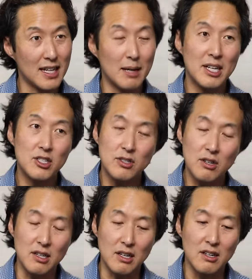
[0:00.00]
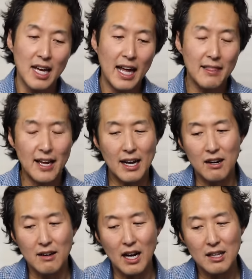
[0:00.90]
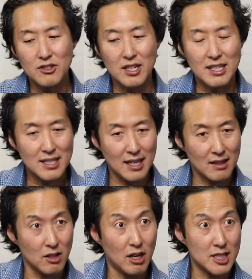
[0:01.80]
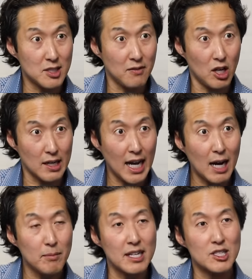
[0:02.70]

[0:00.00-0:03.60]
And I mentioned earlier that our collagen, it's like the logs of a log cabin.